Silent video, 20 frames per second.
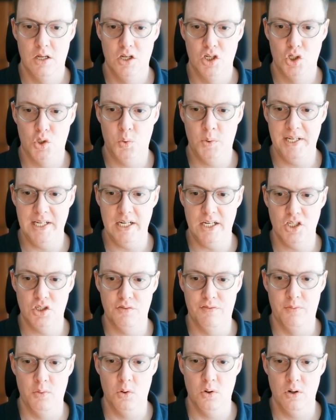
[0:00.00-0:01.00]
Queen
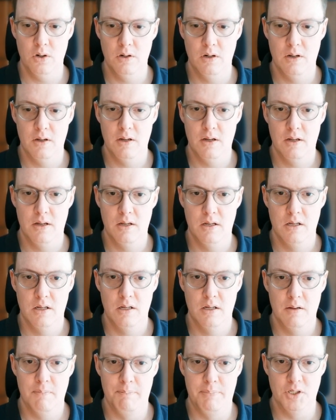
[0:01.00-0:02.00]
h4,
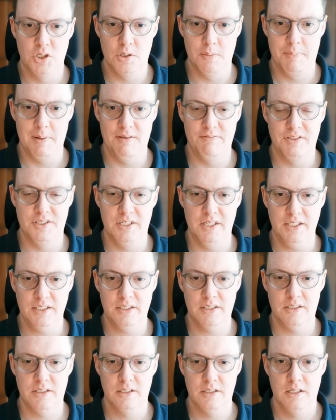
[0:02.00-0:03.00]
bishop
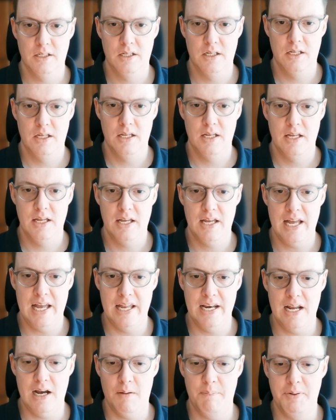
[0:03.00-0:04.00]
f6, and
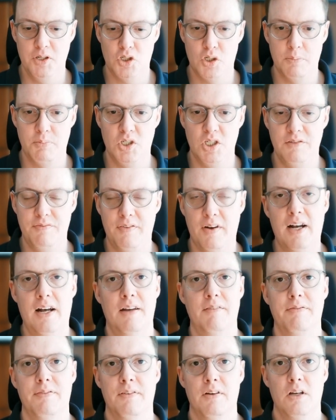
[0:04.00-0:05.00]
now bishop g5.
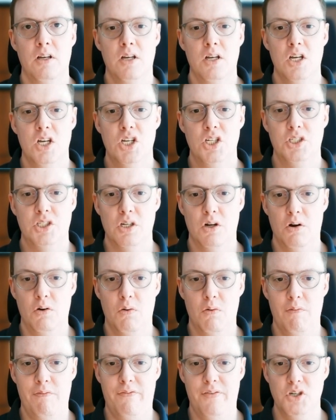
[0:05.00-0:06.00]

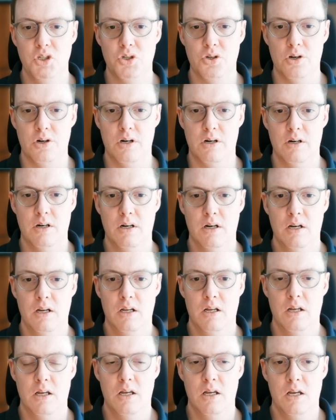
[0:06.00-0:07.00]
So Fischer,
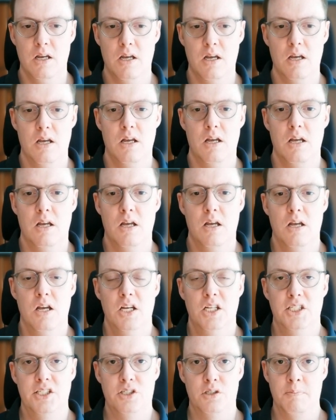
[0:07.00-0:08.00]

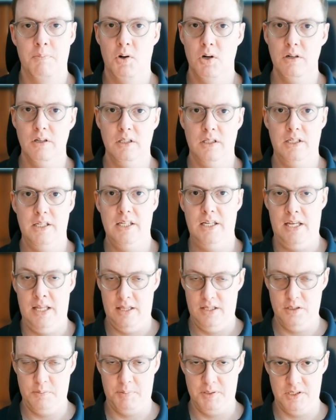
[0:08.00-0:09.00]
smartly in
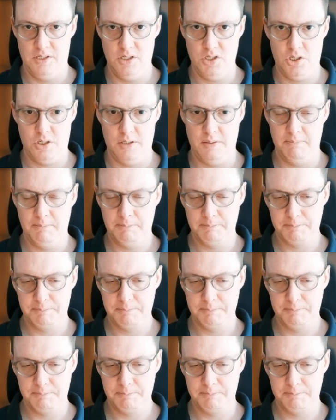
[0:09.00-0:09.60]
this position,